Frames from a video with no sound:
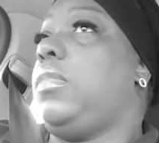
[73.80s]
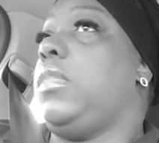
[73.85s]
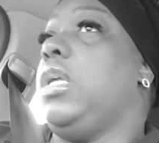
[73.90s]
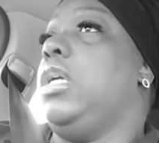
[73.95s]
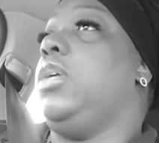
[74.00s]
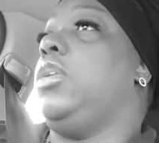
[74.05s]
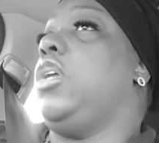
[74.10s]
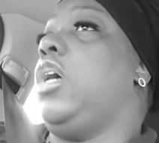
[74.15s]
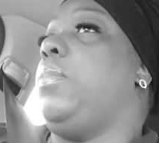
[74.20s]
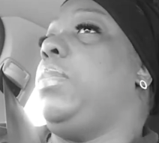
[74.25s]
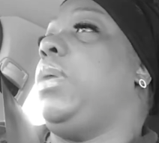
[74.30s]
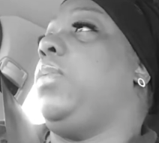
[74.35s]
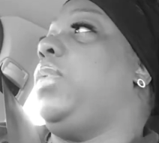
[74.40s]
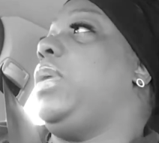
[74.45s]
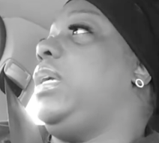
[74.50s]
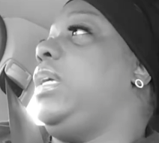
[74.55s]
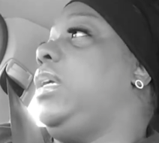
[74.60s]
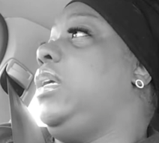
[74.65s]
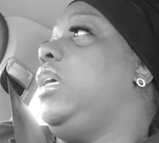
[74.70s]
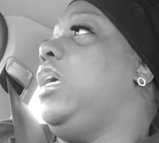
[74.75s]
you know, but
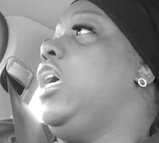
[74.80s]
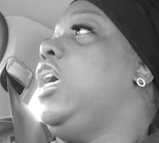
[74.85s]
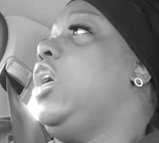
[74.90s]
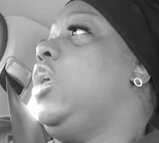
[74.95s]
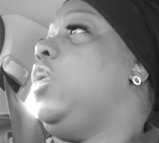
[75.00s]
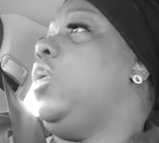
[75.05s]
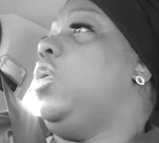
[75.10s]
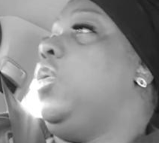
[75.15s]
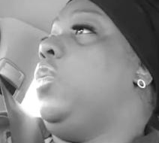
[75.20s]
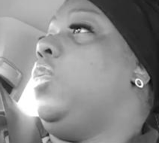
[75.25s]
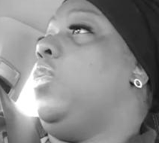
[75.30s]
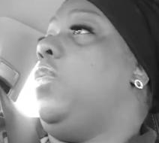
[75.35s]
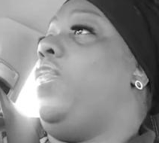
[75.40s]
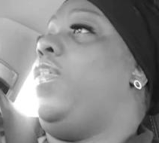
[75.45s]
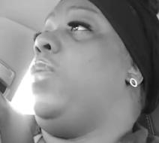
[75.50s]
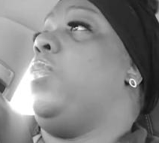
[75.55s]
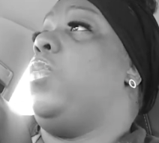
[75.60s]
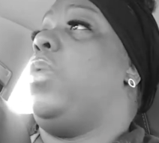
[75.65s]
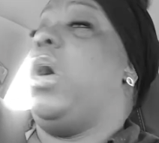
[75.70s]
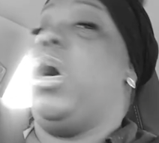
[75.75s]
we,
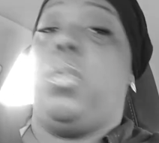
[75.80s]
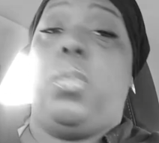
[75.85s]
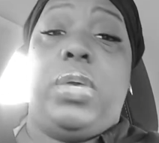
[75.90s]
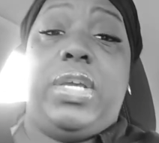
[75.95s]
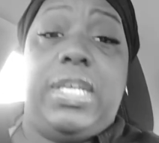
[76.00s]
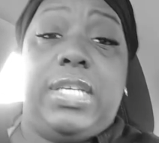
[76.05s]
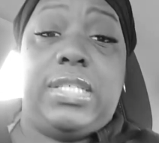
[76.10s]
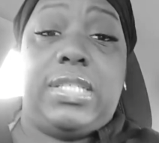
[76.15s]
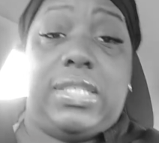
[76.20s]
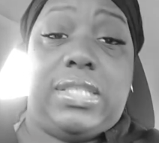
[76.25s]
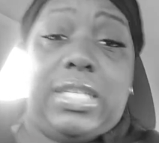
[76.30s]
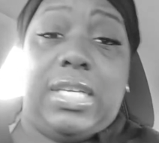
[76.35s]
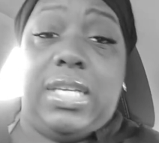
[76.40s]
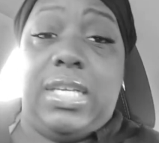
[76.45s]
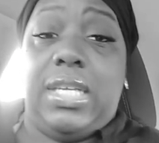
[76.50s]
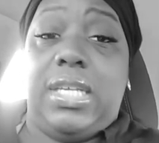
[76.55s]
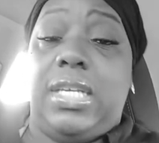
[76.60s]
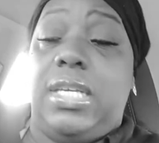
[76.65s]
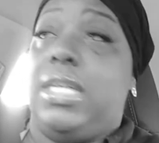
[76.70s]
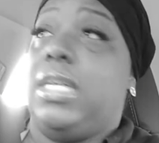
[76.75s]
from what we
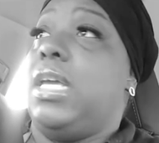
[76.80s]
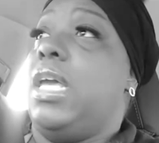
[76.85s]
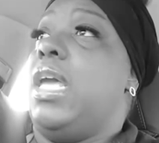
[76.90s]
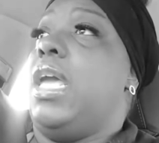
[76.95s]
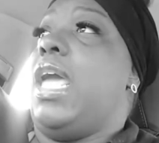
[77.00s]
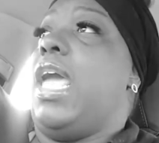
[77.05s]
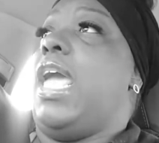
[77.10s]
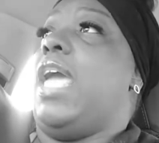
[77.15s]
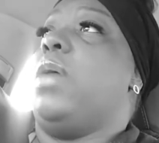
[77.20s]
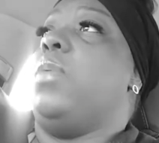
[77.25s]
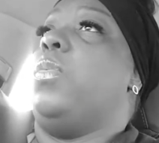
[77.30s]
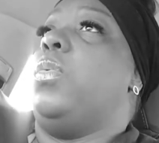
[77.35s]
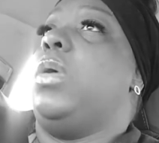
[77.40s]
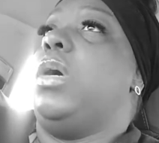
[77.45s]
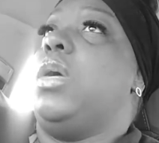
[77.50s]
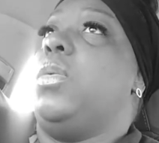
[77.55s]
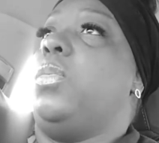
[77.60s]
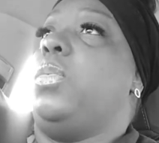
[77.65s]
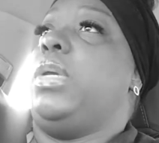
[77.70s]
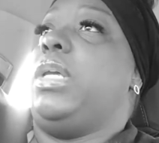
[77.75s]
see and
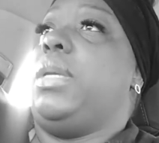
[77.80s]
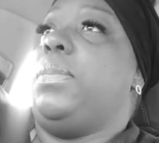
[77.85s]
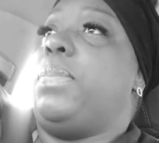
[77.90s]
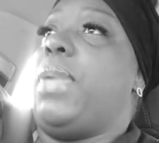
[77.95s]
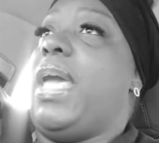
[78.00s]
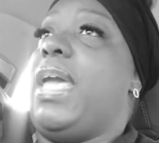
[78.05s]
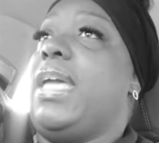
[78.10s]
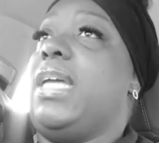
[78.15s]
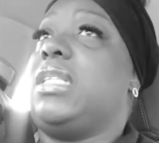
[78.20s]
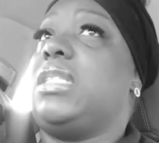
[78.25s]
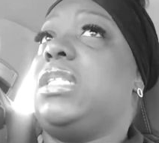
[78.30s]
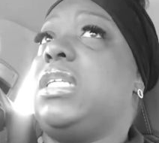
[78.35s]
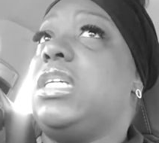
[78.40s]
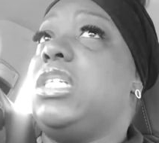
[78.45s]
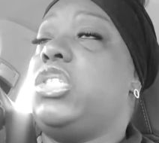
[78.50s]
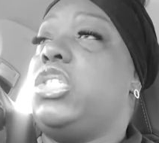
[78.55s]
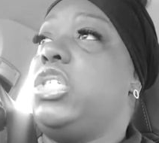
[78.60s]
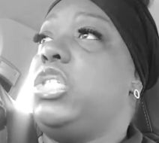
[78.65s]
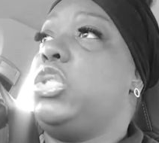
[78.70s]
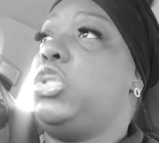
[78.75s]
what we pay
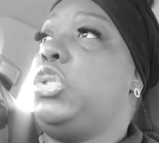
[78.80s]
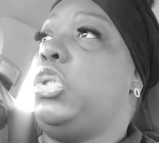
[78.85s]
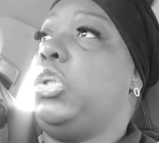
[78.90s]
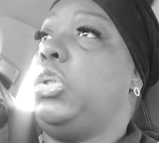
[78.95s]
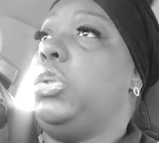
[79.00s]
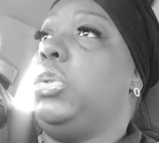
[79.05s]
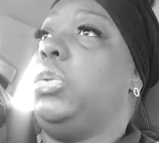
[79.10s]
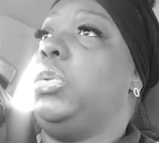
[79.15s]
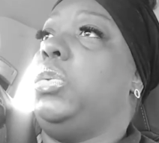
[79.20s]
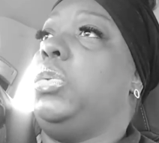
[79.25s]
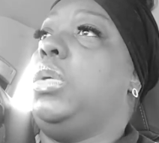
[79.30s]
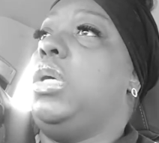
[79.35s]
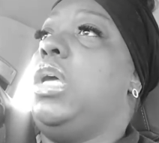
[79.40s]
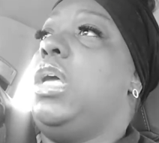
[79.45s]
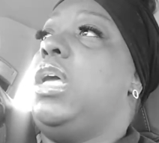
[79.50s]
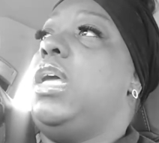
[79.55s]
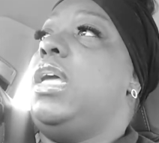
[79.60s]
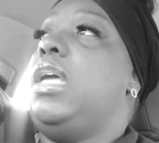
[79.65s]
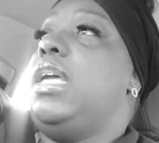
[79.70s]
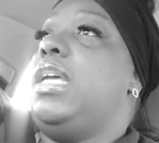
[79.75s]
attention to
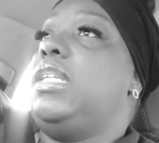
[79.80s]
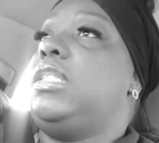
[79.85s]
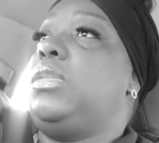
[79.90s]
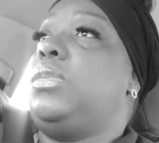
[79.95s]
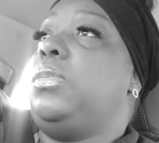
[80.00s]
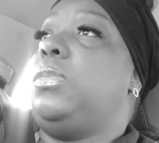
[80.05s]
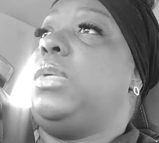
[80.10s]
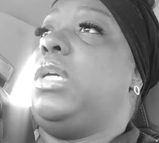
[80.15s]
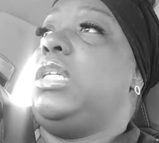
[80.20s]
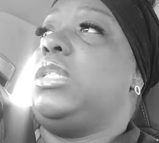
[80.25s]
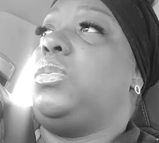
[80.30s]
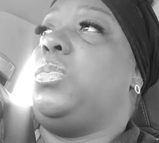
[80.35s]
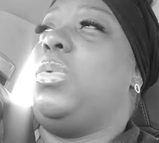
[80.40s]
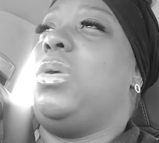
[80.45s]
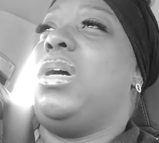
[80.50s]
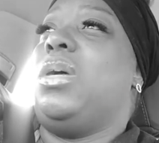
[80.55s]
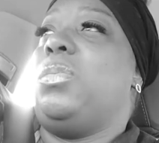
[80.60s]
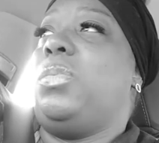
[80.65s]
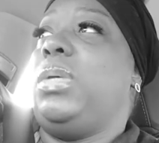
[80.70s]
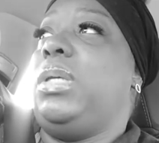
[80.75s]
is, is
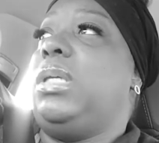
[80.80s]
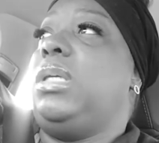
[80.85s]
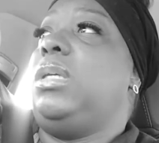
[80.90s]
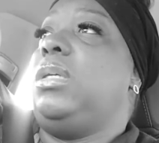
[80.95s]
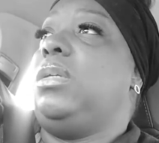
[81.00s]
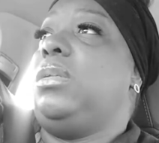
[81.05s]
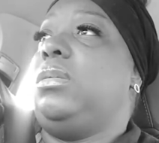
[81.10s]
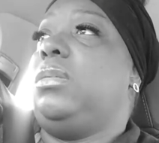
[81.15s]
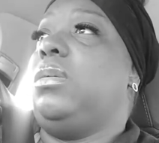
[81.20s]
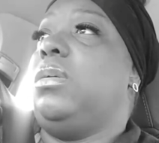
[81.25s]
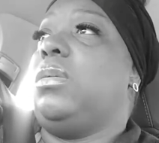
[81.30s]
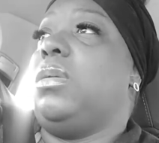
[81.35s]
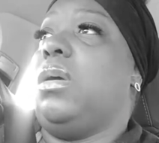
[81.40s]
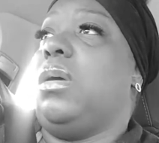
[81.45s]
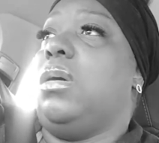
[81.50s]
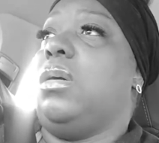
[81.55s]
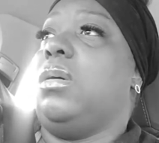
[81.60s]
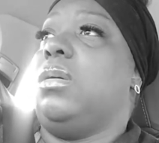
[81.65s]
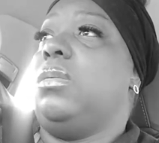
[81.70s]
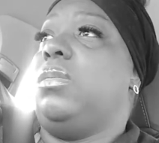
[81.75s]
what we, you
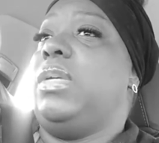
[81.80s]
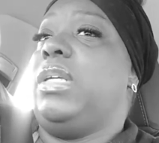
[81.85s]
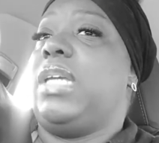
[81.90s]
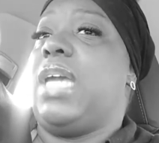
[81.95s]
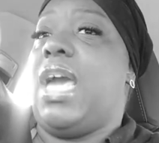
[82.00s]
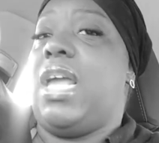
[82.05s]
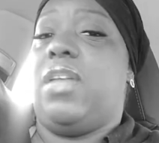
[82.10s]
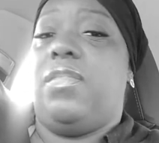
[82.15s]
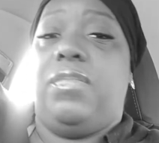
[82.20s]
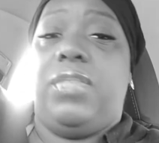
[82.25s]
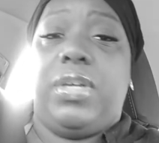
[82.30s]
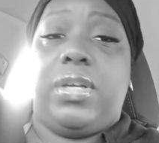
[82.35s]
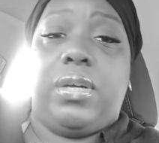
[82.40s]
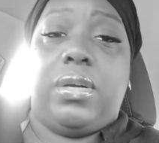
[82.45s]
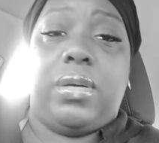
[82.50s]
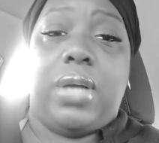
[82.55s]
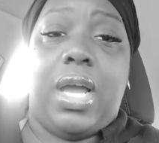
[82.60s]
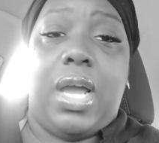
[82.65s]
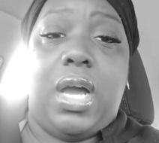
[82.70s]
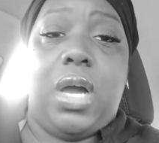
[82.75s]
know, we kind of
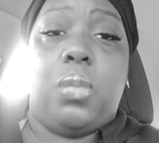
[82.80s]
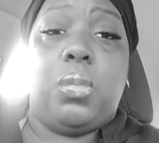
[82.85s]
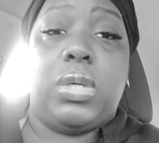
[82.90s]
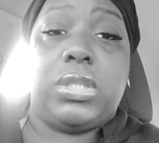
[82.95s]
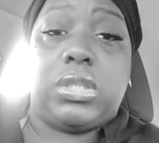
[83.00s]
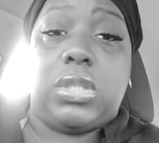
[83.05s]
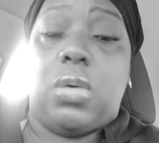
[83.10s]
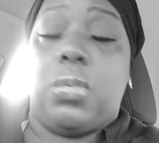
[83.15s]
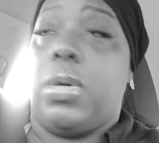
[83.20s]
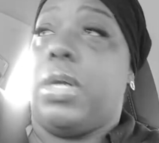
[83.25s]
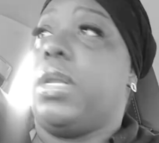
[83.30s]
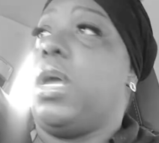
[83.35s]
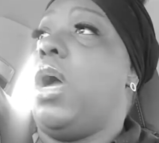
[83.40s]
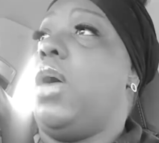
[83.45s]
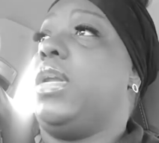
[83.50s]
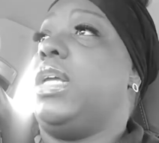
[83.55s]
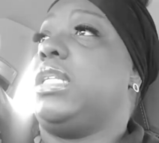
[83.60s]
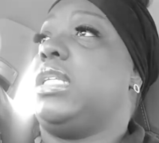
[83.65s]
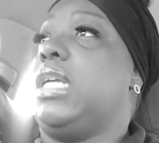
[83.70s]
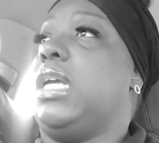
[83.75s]
figure out what's going
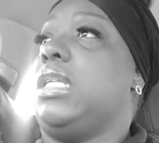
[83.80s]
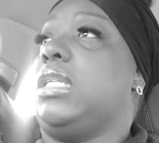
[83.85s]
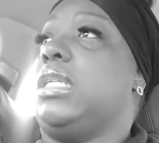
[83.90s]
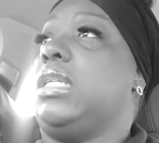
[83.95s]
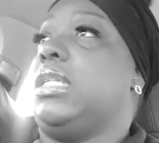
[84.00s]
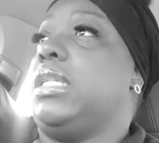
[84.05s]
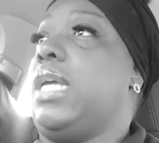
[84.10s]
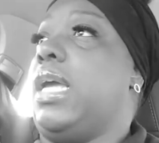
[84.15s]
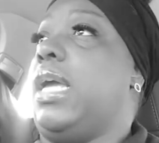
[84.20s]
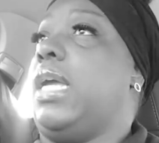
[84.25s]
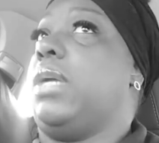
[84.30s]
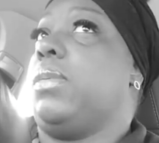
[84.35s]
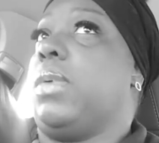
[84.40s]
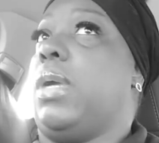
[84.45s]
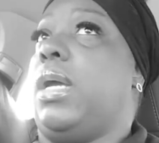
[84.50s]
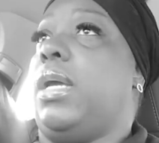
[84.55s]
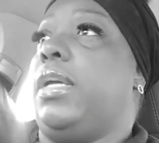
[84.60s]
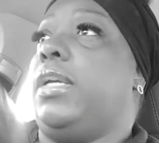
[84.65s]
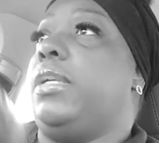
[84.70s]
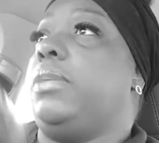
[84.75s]
on at the end of the day,
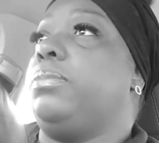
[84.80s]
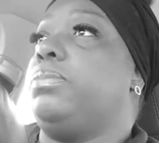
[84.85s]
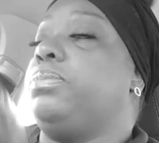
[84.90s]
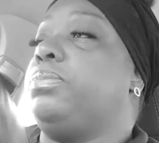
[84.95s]
right?